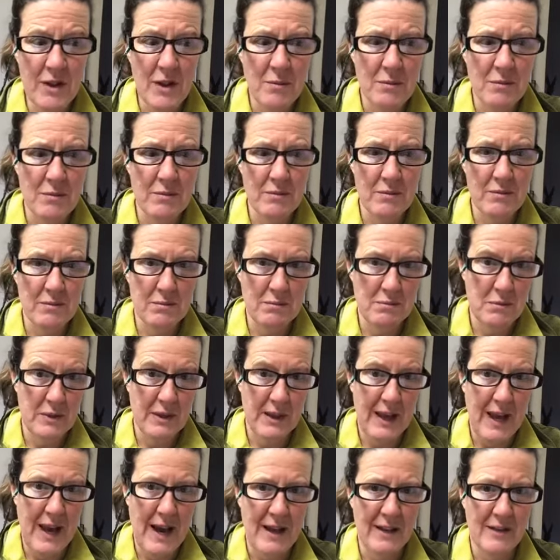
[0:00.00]
them, the
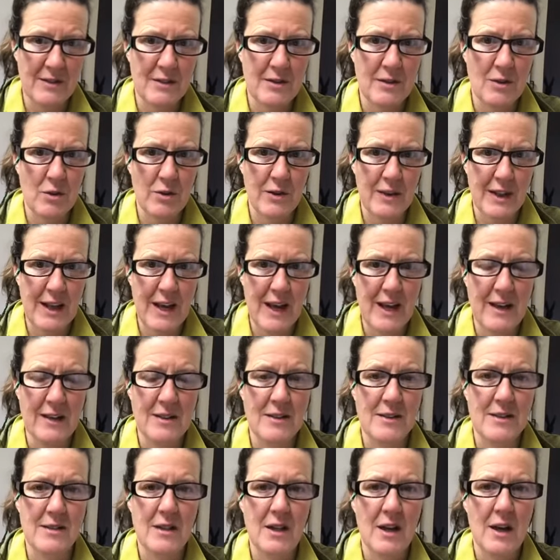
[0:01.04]
cat or the
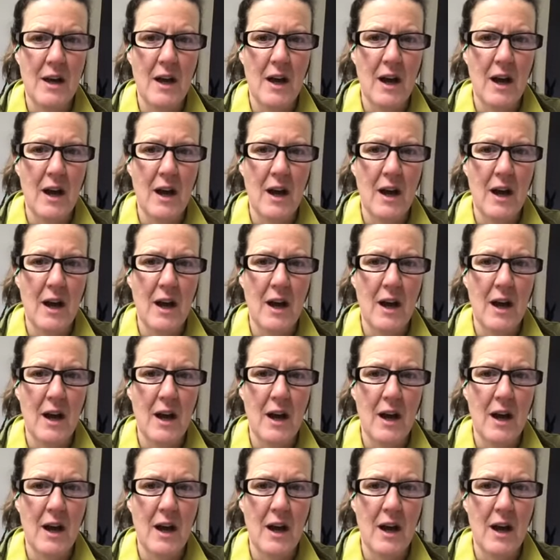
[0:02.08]
cats,